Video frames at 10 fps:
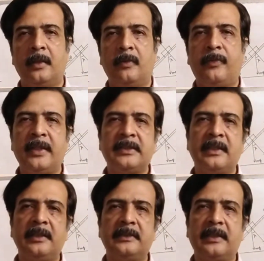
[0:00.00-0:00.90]

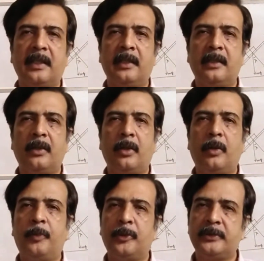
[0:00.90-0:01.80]
Friction is the
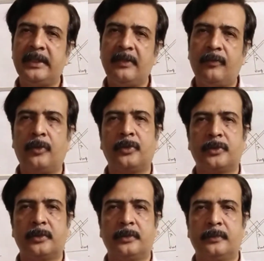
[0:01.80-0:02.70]
opposing force
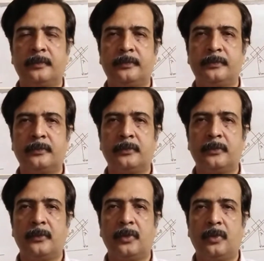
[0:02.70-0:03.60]

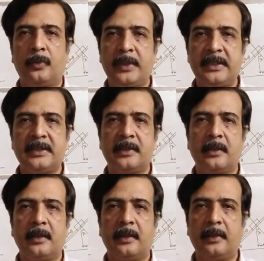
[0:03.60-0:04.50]
which
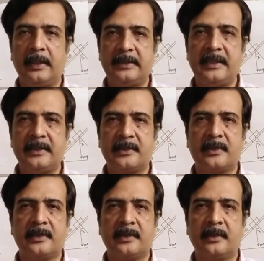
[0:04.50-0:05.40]

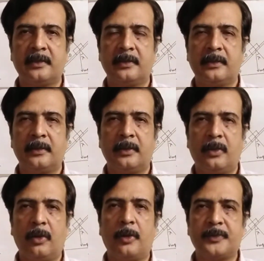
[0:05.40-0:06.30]
resists
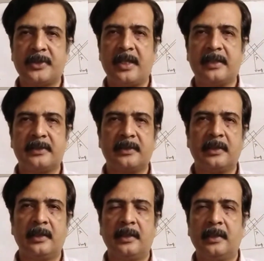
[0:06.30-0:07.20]
or obstructs
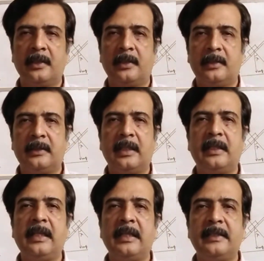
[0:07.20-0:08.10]
the
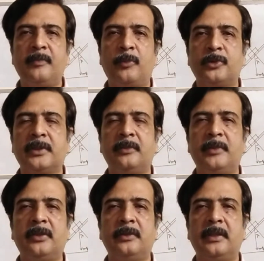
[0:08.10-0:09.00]
relative motion
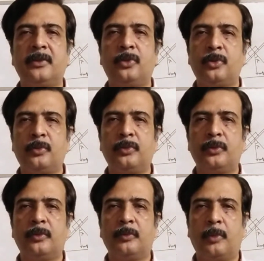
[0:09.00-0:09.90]
between the two
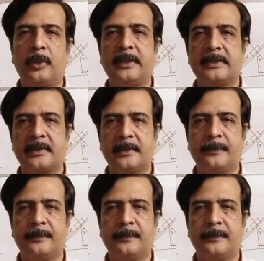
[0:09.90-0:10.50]
bodies.